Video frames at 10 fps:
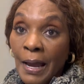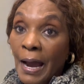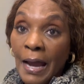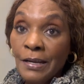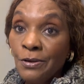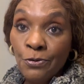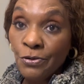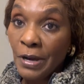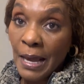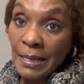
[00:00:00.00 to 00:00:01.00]
I didn't know you
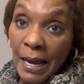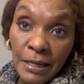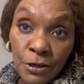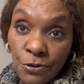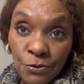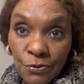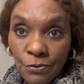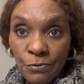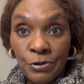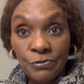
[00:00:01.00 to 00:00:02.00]
guys had issues
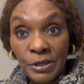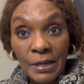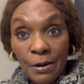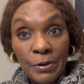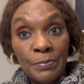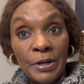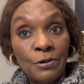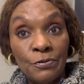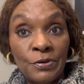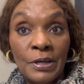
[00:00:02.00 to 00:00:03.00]
with Rita when
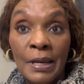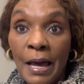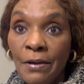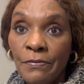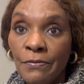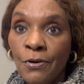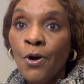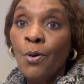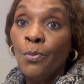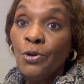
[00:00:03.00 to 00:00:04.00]
Bennett was alive.
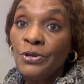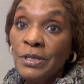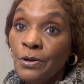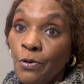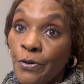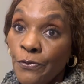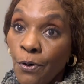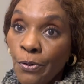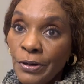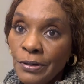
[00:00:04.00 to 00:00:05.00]
But you see, going
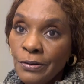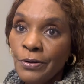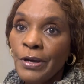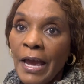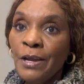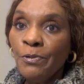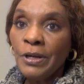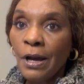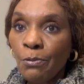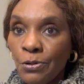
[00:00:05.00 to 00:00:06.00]
forward, anyone
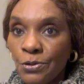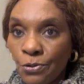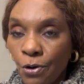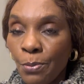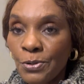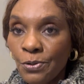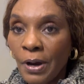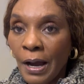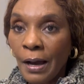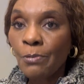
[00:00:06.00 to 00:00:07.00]
that wants to come to
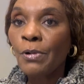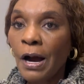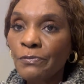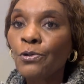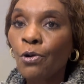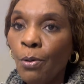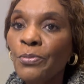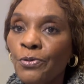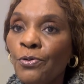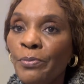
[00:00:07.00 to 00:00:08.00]
her will have to come
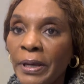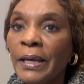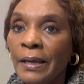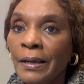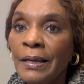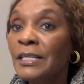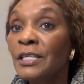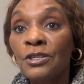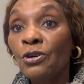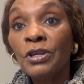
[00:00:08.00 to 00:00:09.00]
through me.
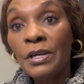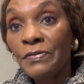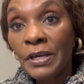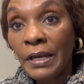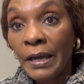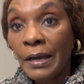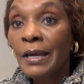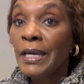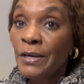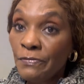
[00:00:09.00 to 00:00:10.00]
She's not living here.
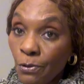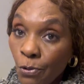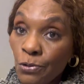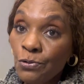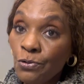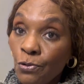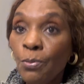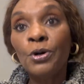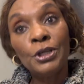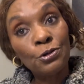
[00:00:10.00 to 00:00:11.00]
If they want to know
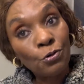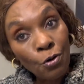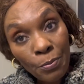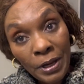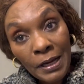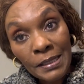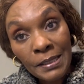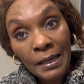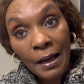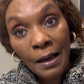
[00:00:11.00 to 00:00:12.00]
more, they should come here and
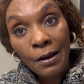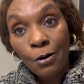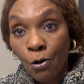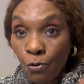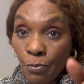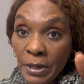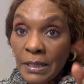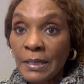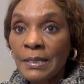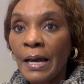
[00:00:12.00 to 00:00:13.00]
see her, or we'll meet
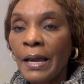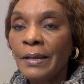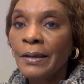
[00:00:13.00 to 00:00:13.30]
inside.